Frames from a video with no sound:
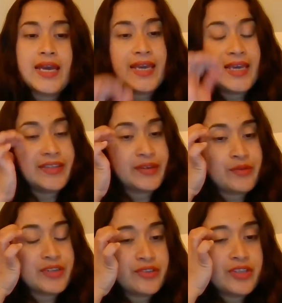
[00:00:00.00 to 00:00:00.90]
The
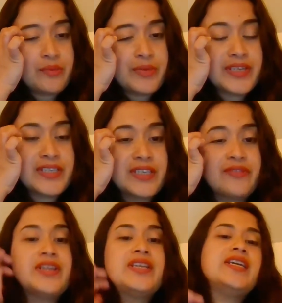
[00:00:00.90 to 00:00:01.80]
question number
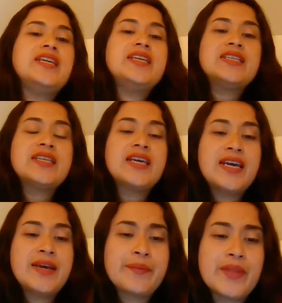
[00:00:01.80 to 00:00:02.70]
7 is
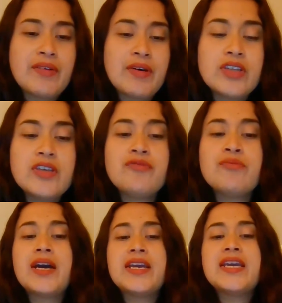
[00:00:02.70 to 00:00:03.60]
about if
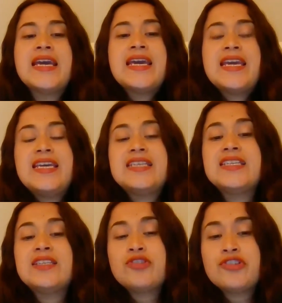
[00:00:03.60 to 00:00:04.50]
my
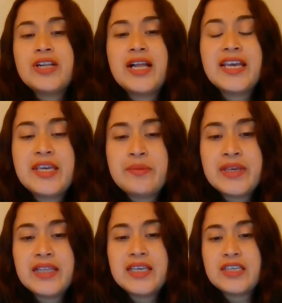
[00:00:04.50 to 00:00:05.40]
institutional
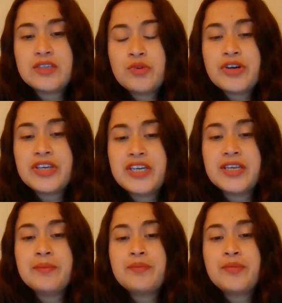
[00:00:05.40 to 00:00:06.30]
email is
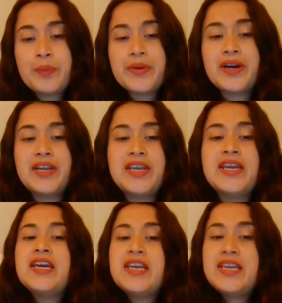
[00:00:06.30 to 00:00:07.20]
working properly.
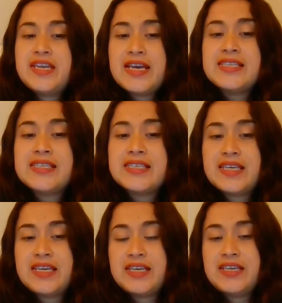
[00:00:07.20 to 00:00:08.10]
Yes,
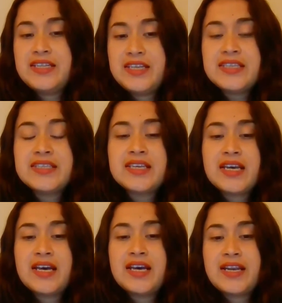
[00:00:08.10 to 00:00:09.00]
it is,
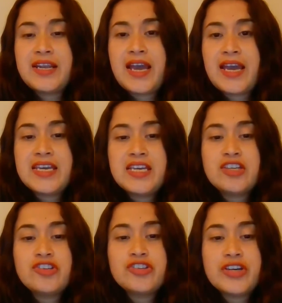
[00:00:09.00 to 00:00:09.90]
and I
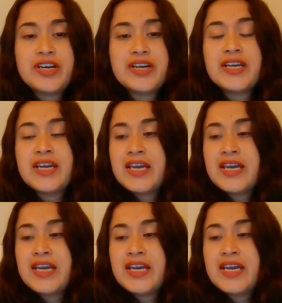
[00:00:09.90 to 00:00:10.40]
share